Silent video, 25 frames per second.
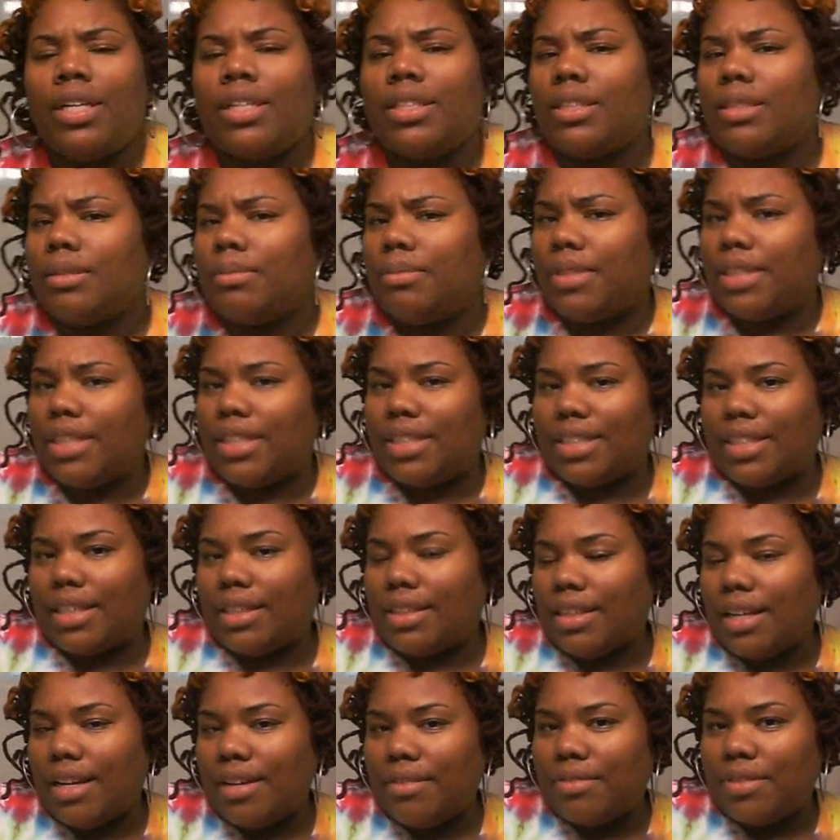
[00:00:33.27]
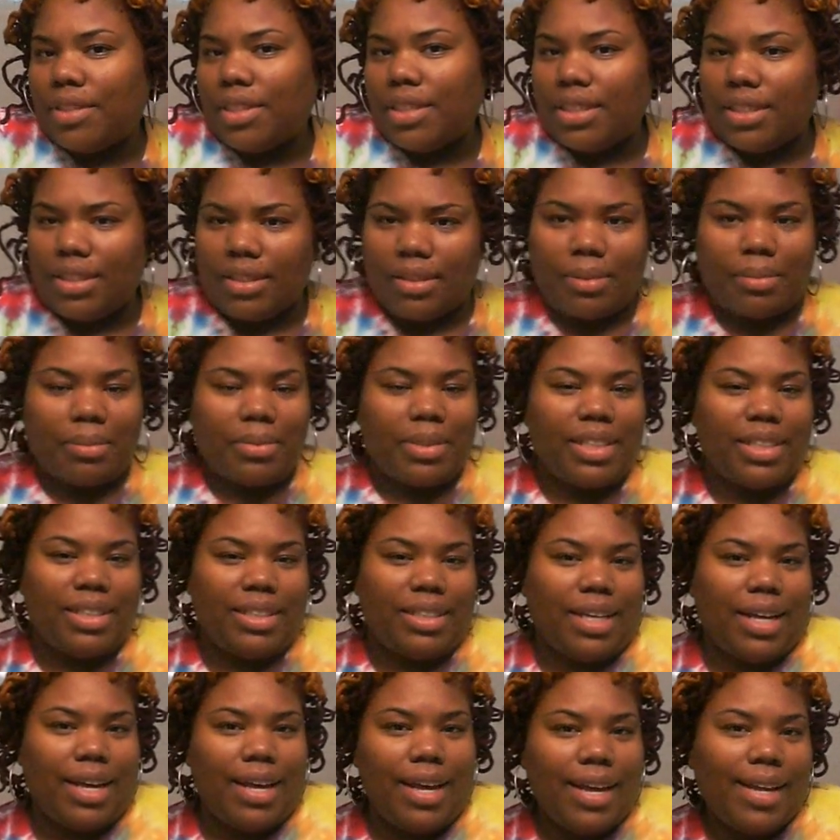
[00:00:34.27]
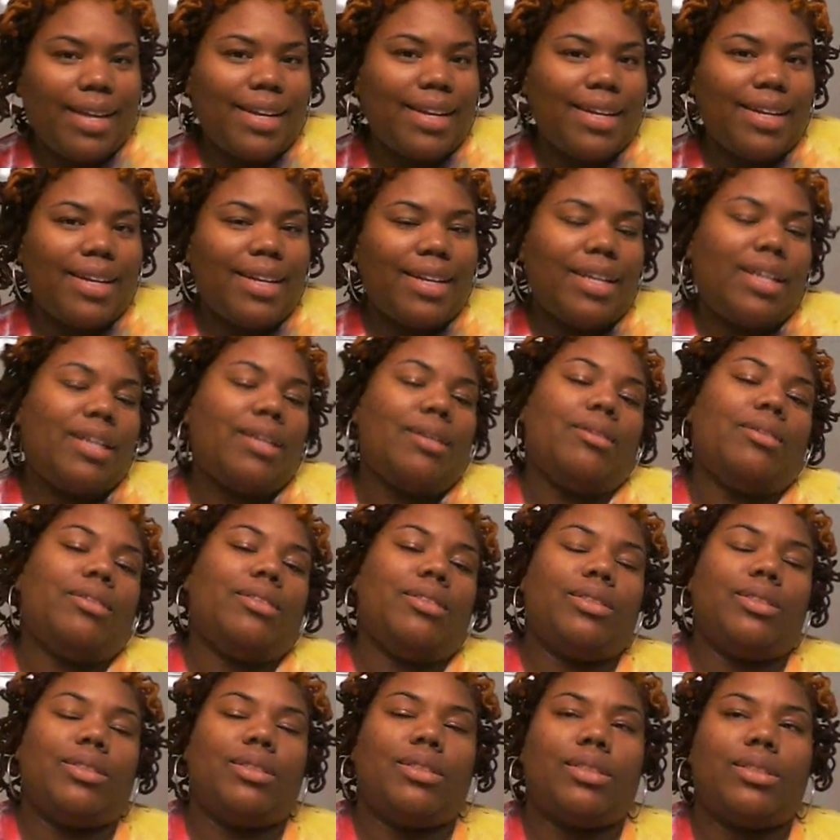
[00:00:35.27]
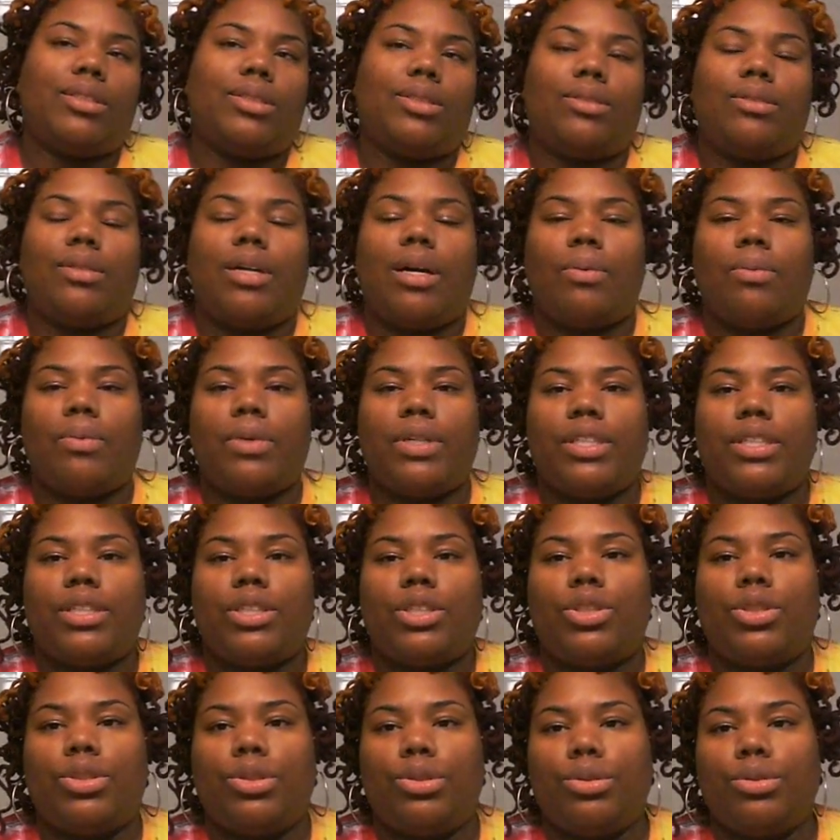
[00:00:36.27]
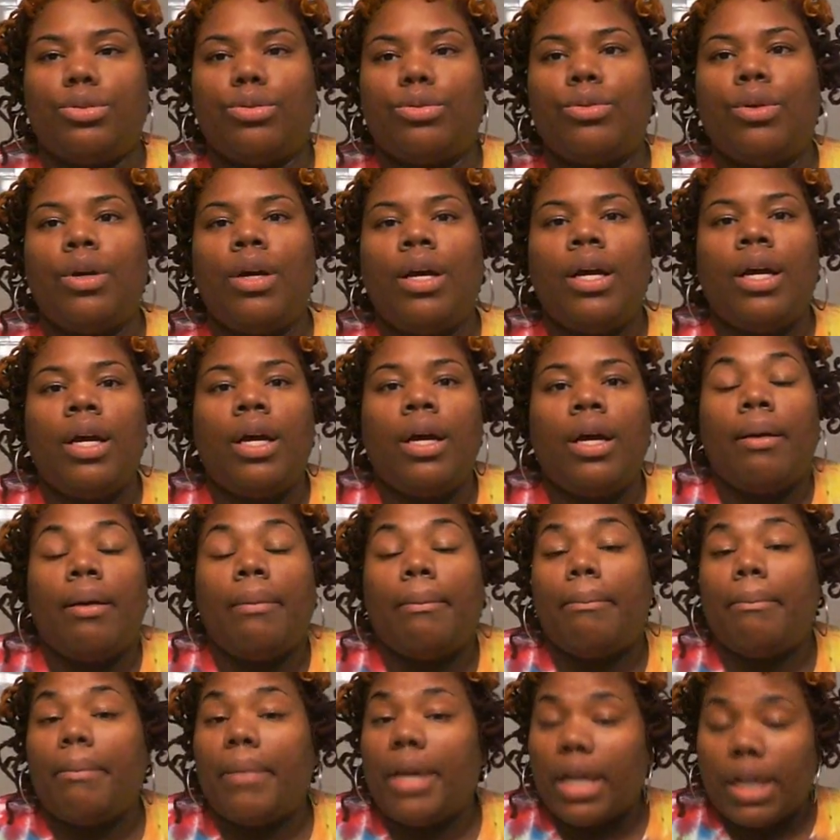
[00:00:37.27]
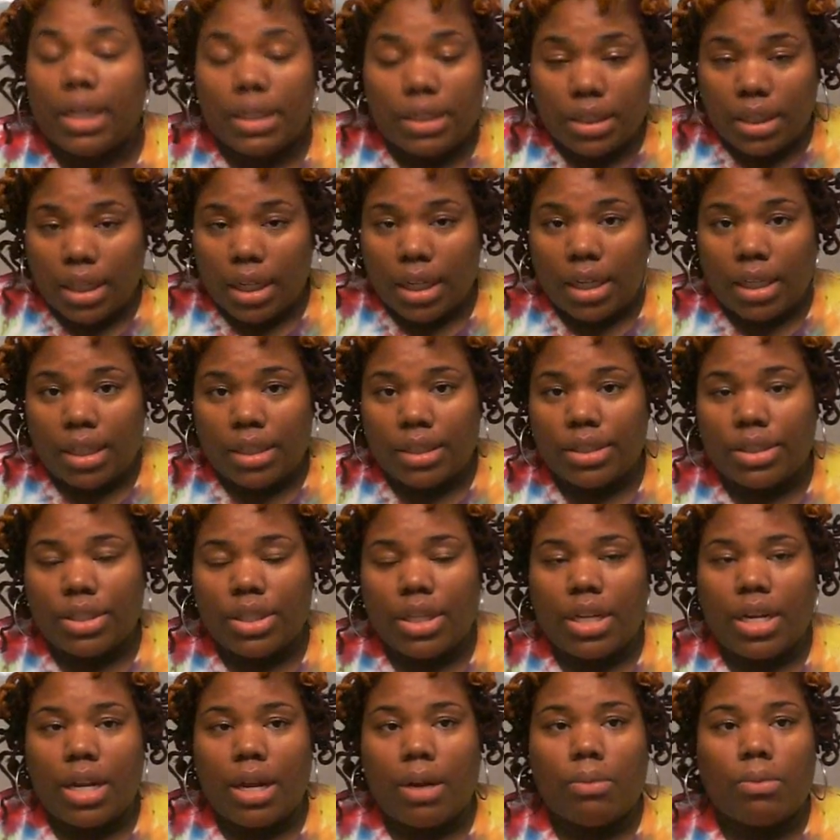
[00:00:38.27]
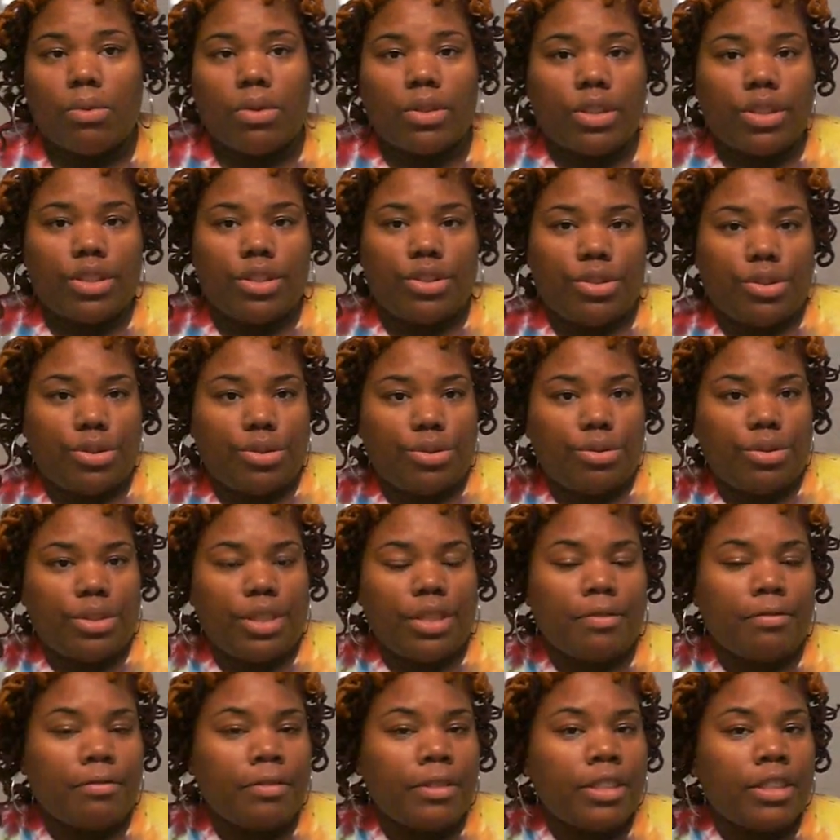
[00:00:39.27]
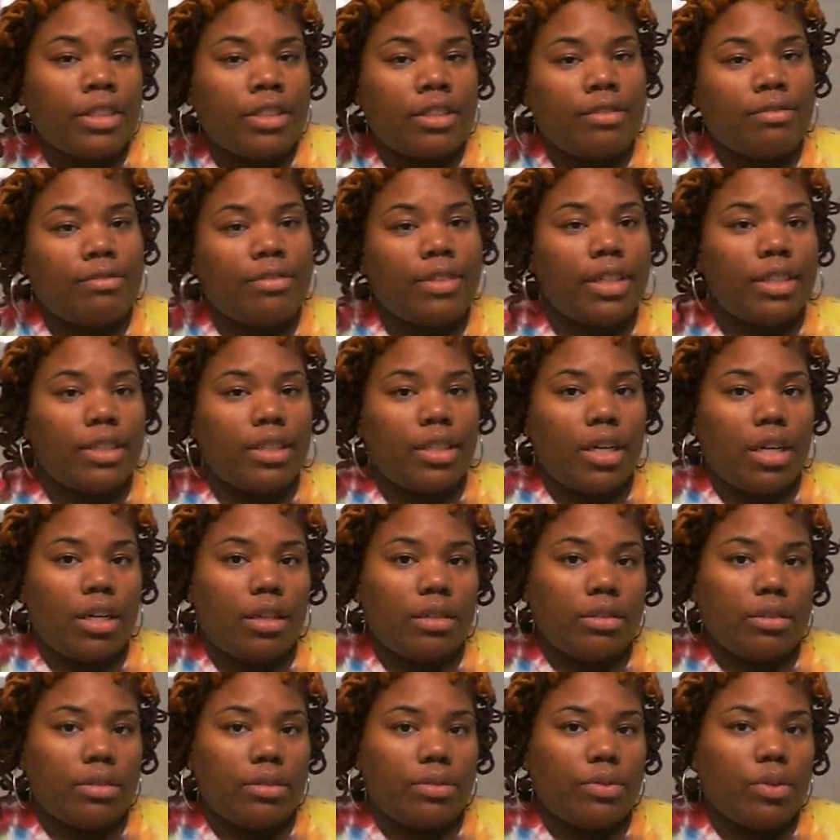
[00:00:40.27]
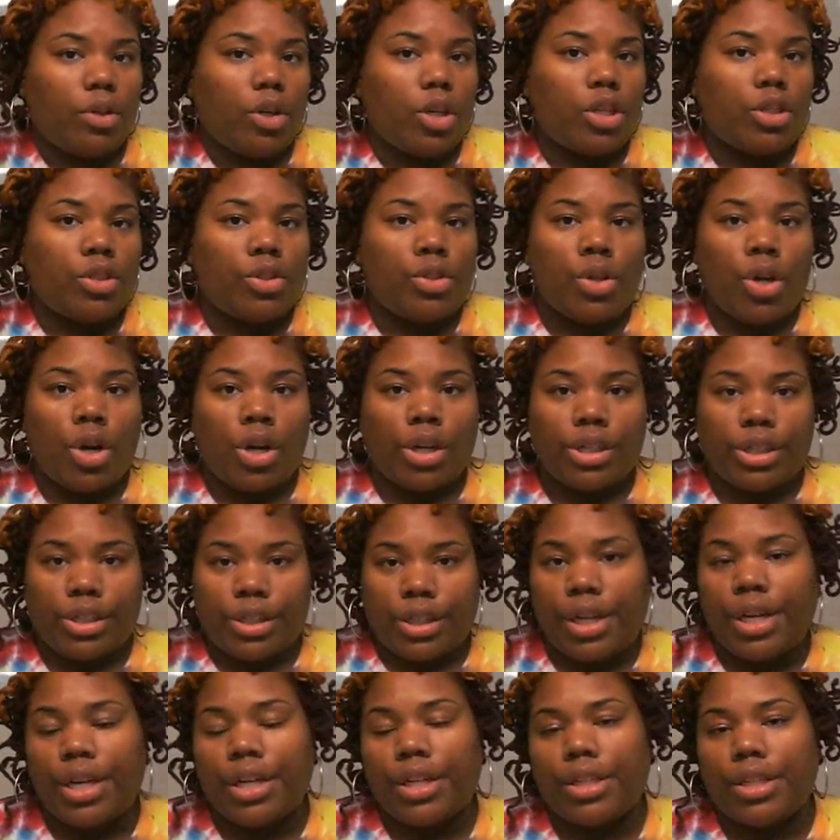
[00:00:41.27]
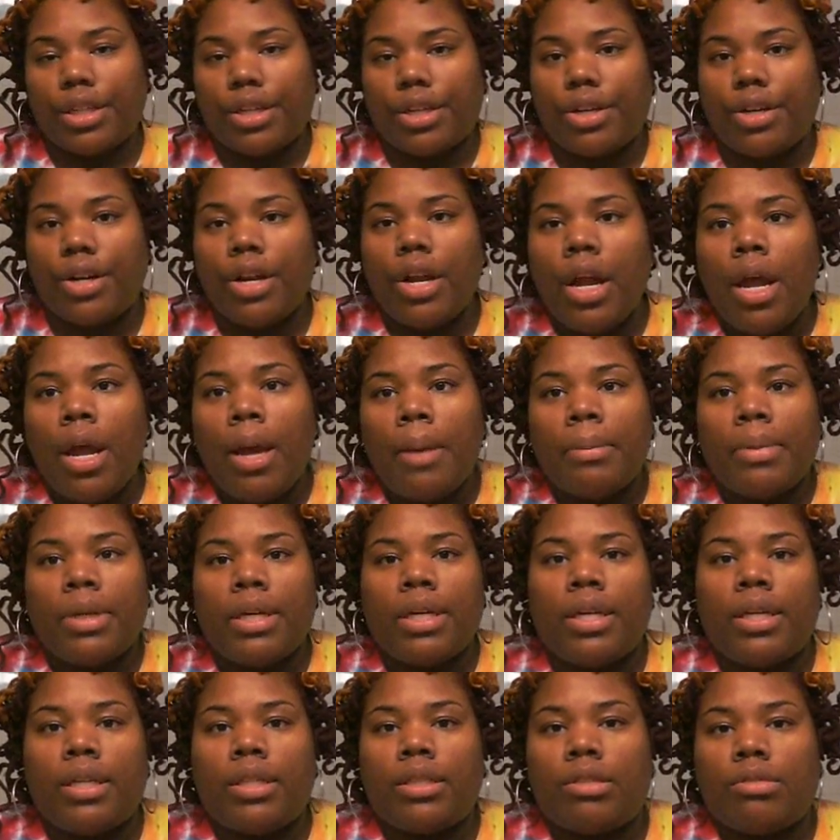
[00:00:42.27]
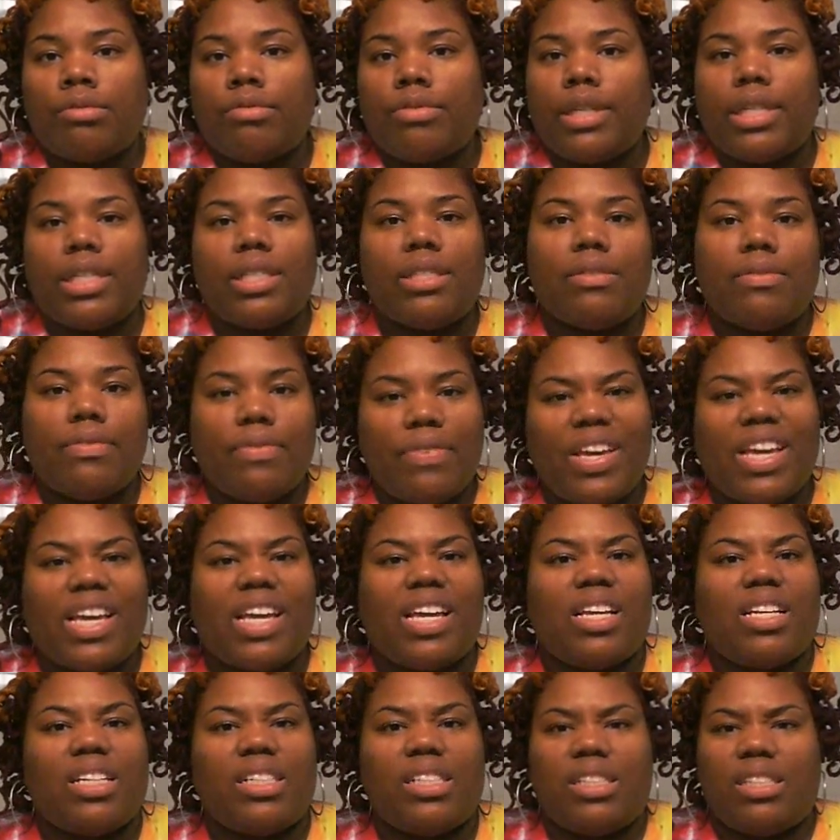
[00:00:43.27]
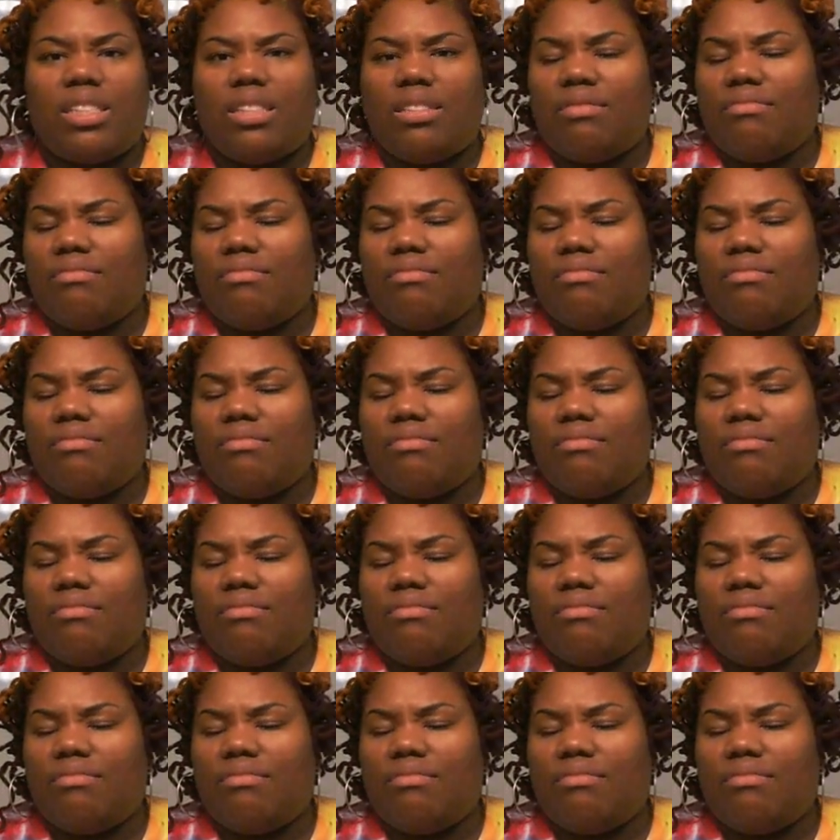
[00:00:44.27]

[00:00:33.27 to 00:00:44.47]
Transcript: Some days I loved it, some days I hated it. So I wanted to make a change, and I wanted to get rid of the red color for a darker color because reds fade.